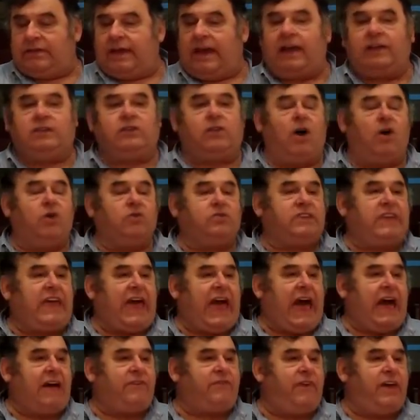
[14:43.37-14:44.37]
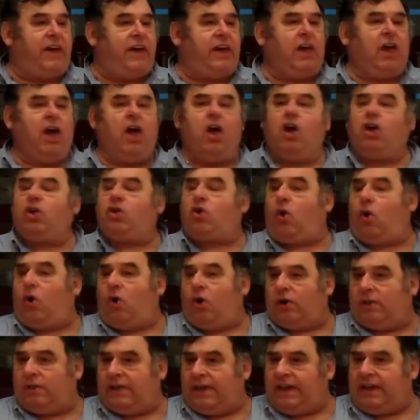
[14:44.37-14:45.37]
They don't have a
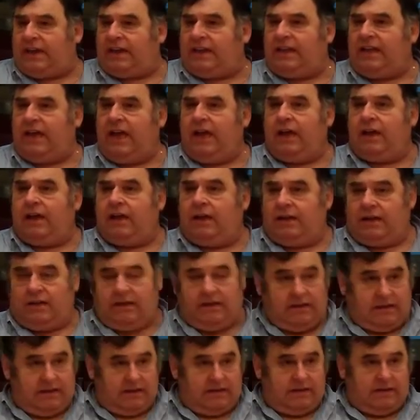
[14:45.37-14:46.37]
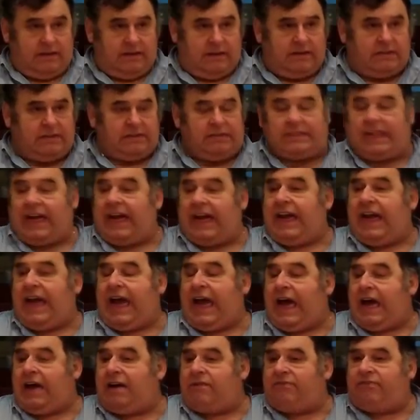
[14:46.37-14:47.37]
calling, they
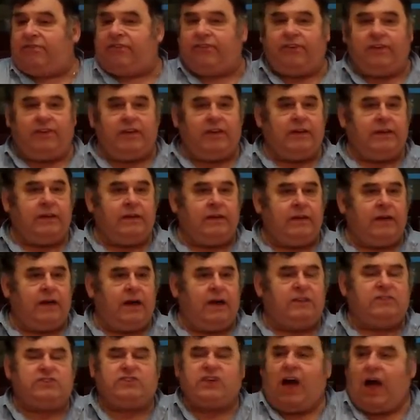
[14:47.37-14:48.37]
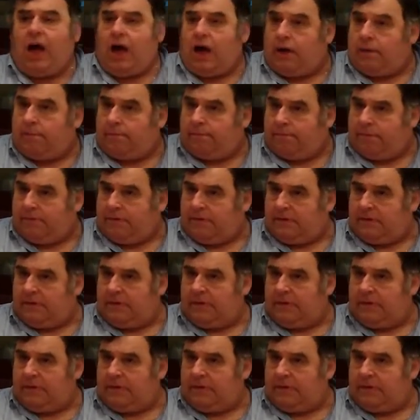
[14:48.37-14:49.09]
have a job.